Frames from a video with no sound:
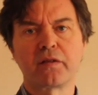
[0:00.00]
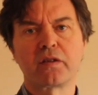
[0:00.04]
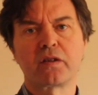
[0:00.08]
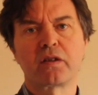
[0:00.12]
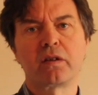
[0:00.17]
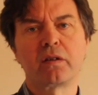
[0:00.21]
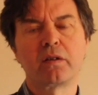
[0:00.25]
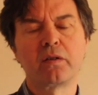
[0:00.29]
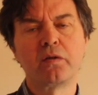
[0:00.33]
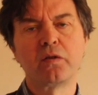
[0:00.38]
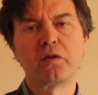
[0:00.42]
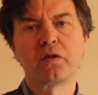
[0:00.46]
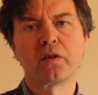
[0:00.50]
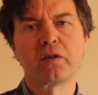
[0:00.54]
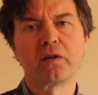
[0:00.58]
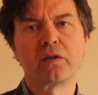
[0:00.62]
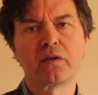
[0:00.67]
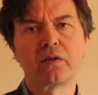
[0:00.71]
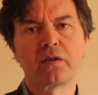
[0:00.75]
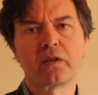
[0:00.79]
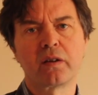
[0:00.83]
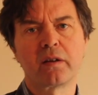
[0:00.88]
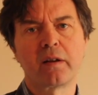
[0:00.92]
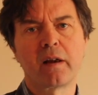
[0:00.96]
for
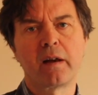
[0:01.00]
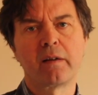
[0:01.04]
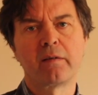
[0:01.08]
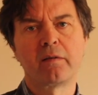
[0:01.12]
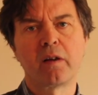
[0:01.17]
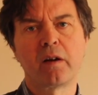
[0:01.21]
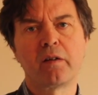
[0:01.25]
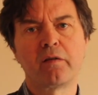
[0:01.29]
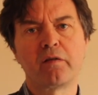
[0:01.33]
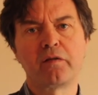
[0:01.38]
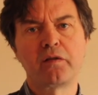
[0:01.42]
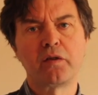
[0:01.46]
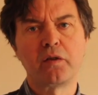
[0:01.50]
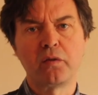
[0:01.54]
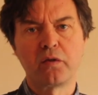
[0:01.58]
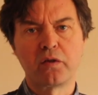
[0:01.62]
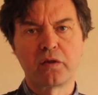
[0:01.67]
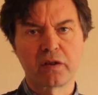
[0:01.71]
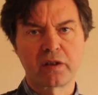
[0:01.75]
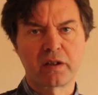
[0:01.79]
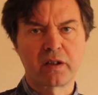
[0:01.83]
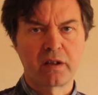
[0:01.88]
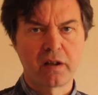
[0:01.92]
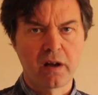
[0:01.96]
solutions and
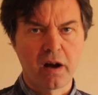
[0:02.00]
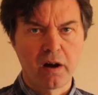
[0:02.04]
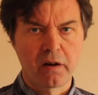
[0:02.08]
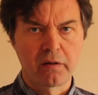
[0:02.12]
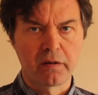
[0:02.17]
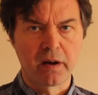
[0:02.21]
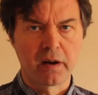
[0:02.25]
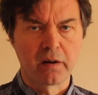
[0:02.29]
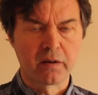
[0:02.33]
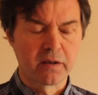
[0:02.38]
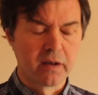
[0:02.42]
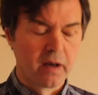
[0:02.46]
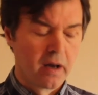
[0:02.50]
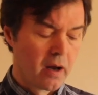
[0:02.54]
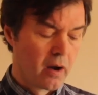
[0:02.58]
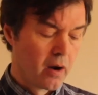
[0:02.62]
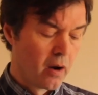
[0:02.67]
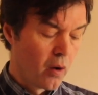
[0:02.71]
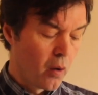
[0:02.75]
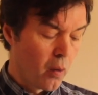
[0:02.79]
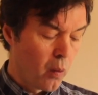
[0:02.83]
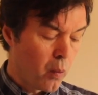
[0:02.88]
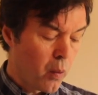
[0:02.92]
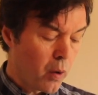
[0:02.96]
future scenarios.
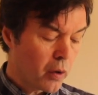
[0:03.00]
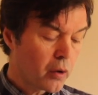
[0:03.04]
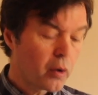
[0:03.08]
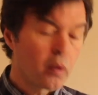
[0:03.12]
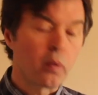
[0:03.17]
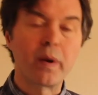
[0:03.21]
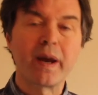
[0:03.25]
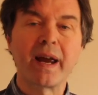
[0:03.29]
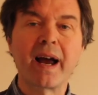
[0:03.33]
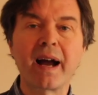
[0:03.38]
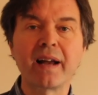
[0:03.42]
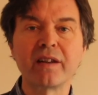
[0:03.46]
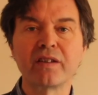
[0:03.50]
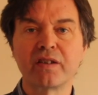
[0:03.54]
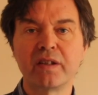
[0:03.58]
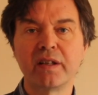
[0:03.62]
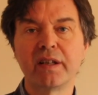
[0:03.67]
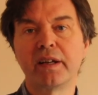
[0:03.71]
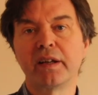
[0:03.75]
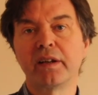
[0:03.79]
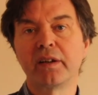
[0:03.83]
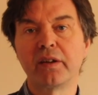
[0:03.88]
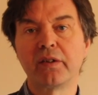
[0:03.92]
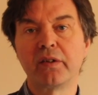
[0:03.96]
What are we
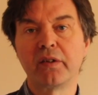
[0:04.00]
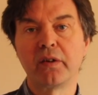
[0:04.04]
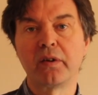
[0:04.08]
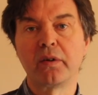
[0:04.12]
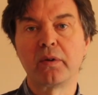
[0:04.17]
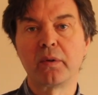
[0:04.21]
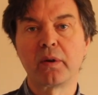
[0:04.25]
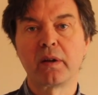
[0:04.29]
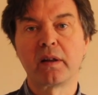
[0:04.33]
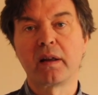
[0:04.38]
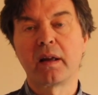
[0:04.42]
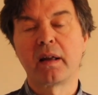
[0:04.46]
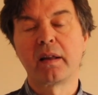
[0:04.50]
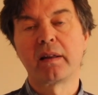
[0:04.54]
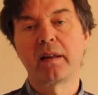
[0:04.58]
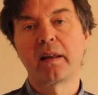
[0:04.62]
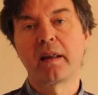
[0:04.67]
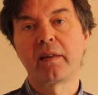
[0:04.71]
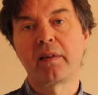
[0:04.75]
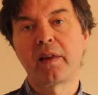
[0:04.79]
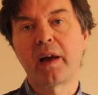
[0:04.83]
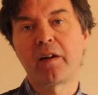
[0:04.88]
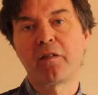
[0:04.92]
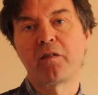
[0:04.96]
actually going to do?
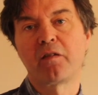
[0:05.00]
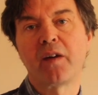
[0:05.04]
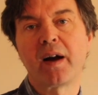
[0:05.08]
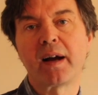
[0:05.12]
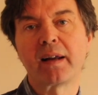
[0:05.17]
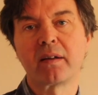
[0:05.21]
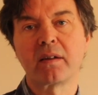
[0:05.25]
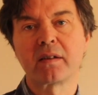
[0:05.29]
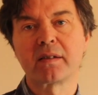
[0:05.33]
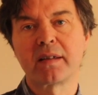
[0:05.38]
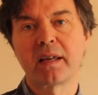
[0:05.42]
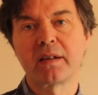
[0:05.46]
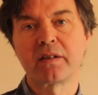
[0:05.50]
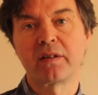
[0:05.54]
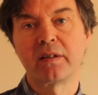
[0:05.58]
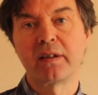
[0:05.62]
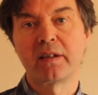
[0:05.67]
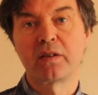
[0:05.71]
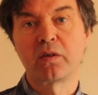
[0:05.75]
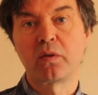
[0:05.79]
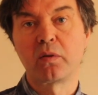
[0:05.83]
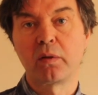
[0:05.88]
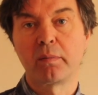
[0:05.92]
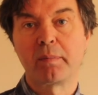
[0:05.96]
And that final session
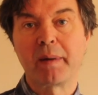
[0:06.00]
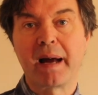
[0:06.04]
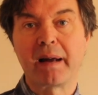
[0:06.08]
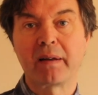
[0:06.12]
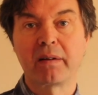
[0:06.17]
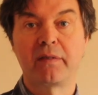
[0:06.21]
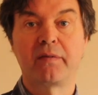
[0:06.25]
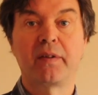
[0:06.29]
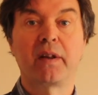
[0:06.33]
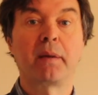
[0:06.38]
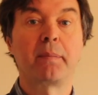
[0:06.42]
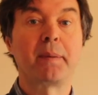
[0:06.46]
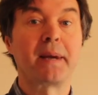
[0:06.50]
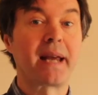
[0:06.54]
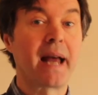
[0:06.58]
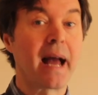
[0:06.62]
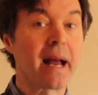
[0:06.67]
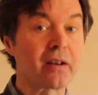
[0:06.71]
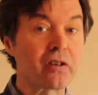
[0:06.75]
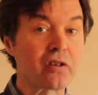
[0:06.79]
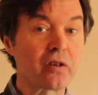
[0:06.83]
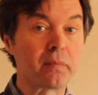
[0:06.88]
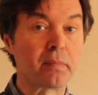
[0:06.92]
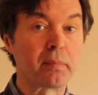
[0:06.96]
is all about developing
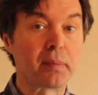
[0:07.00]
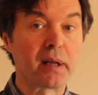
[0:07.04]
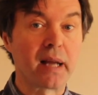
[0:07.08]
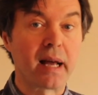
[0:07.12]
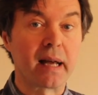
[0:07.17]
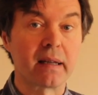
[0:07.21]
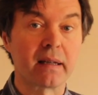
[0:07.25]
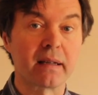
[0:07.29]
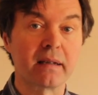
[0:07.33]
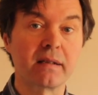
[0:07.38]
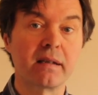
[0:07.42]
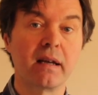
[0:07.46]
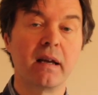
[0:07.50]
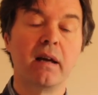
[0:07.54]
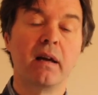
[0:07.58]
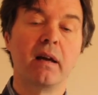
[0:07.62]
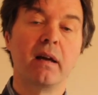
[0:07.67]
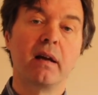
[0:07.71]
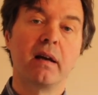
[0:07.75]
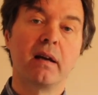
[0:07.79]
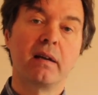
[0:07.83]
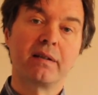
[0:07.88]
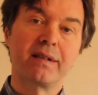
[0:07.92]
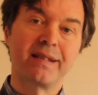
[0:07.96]
action plans
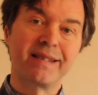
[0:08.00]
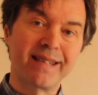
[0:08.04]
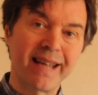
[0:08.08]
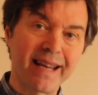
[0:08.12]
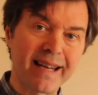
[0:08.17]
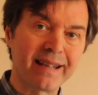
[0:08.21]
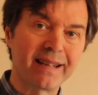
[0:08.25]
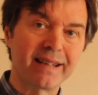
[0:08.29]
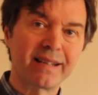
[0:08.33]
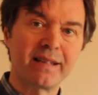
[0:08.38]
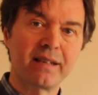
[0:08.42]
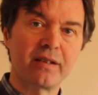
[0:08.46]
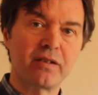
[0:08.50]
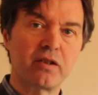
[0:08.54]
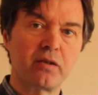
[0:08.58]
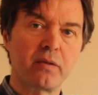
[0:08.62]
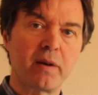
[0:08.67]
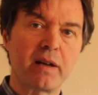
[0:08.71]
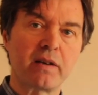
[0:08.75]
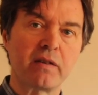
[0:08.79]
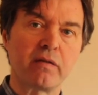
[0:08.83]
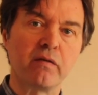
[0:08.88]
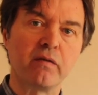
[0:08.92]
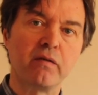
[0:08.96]
to take the
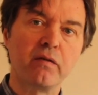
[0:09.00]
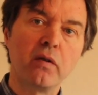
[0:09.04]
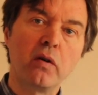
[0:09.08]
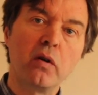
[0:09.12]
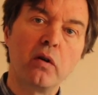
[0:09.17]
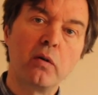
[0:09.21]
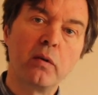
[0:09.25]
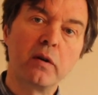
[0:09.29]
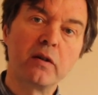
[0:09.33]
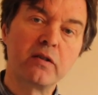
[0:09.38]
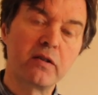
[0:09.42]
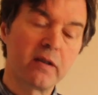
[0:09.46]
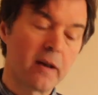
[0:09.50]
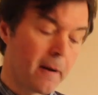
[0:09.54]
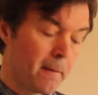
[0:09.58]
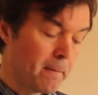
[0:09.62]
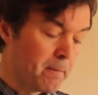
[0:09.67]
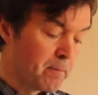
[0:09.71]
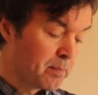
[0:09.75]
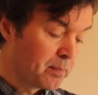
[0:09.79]
situation forwards,